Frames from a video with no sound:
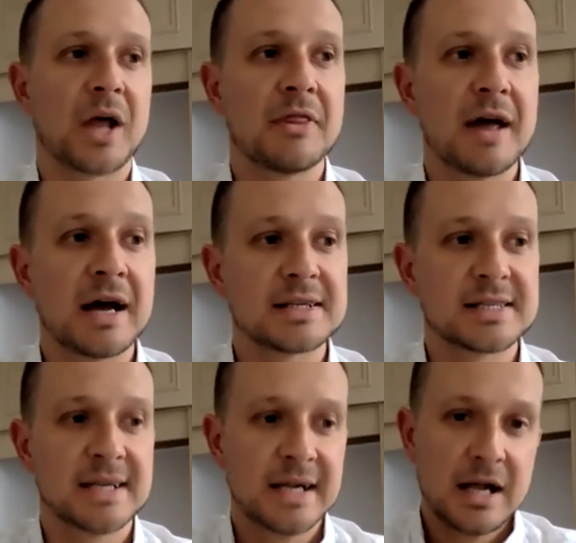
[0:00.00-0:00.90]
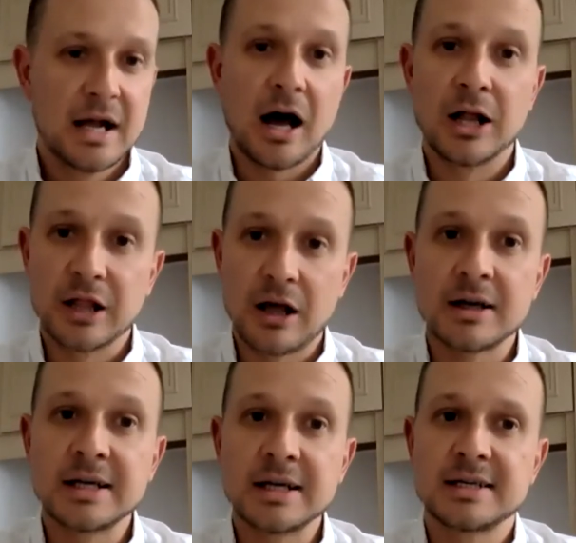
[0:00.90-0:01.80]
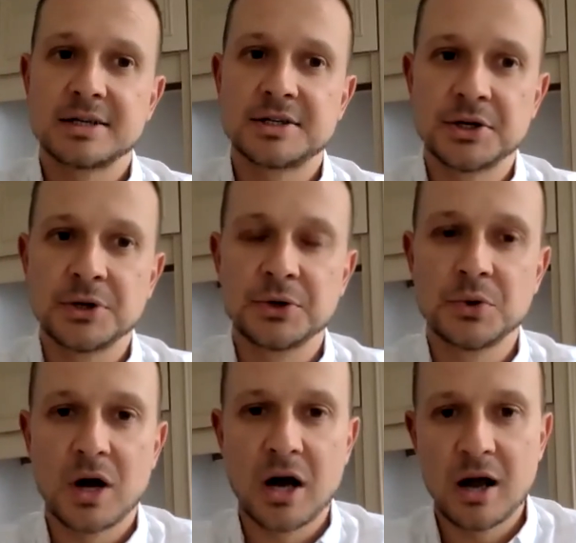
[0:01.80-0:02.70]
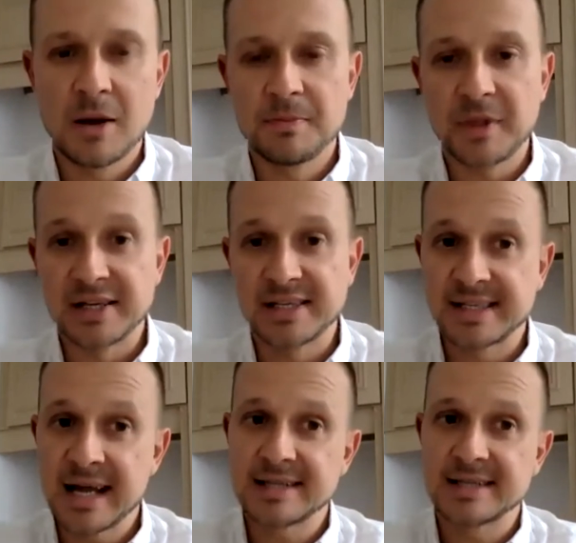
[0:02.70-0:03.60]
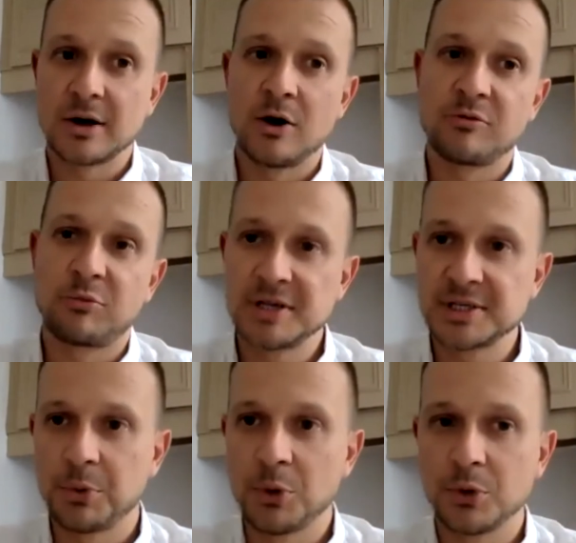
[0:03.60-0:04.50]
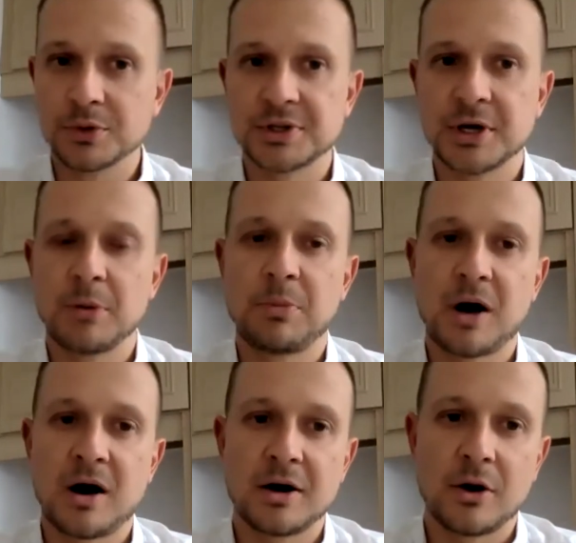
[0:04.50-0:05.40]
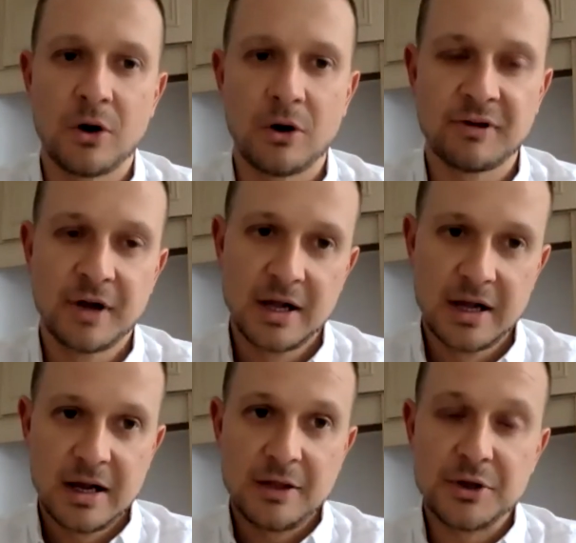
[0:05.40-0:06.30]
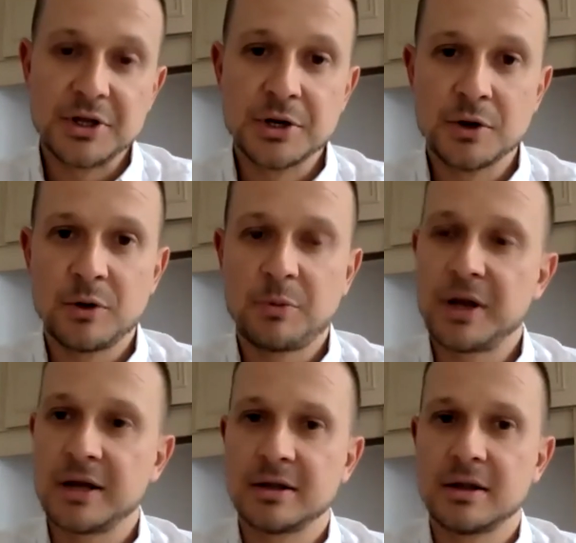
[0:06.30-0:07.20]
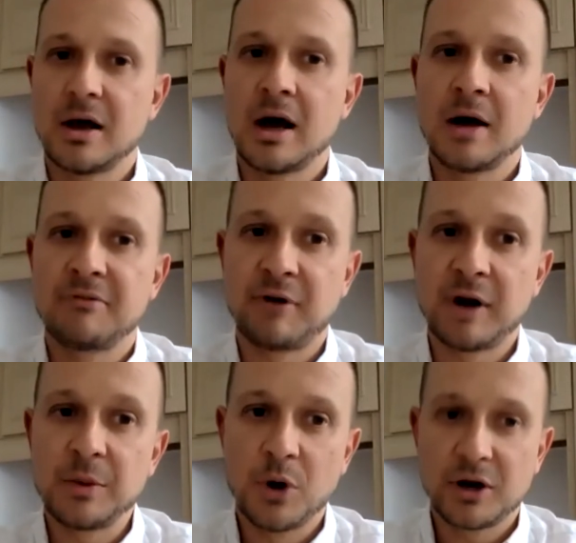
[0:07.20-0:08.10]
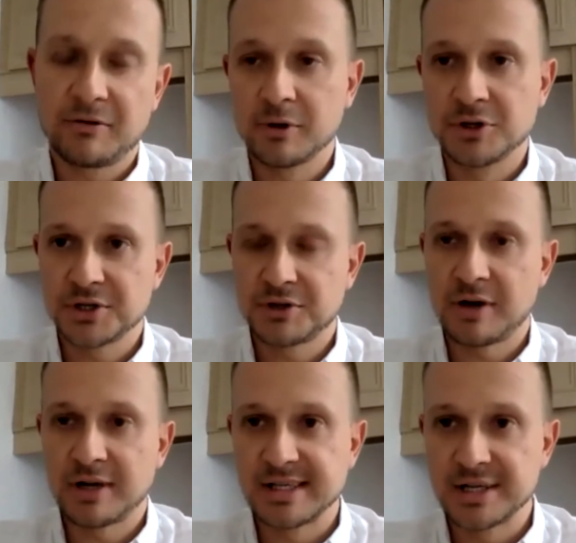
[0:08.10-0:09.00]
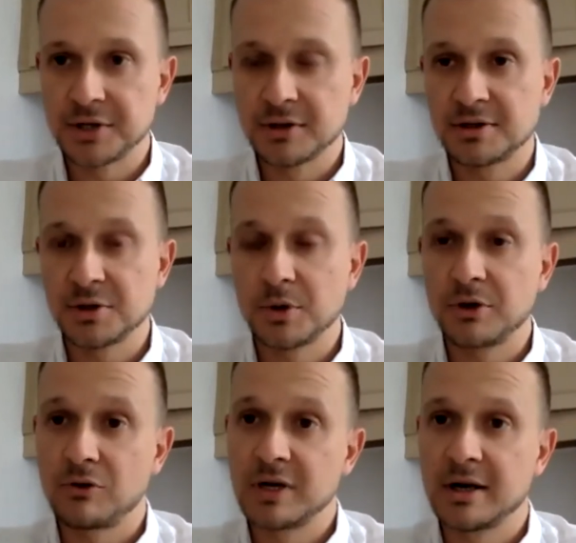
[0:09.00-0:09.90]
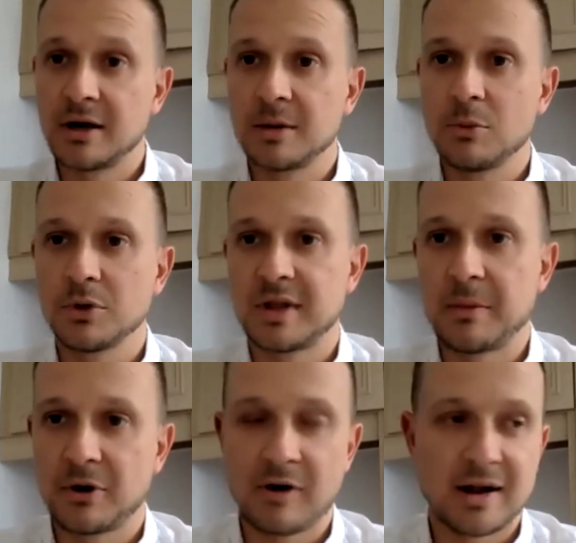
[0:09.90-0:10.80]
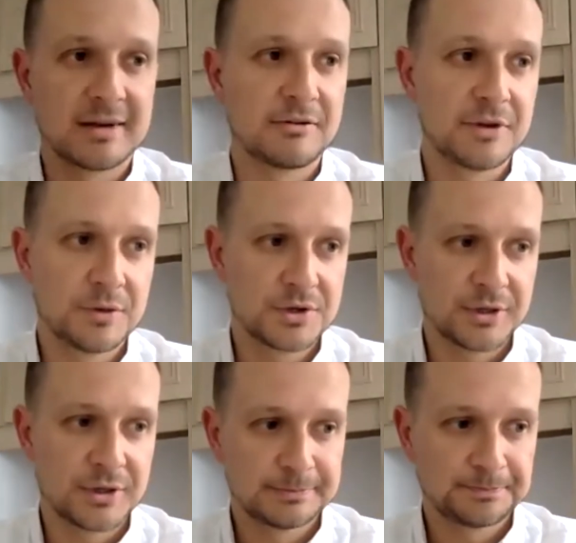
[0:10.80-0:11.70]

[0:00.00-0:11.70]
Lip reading: And that's aligned to a set of principles that are part of the European framework for a just transition to a greener and more democratic future.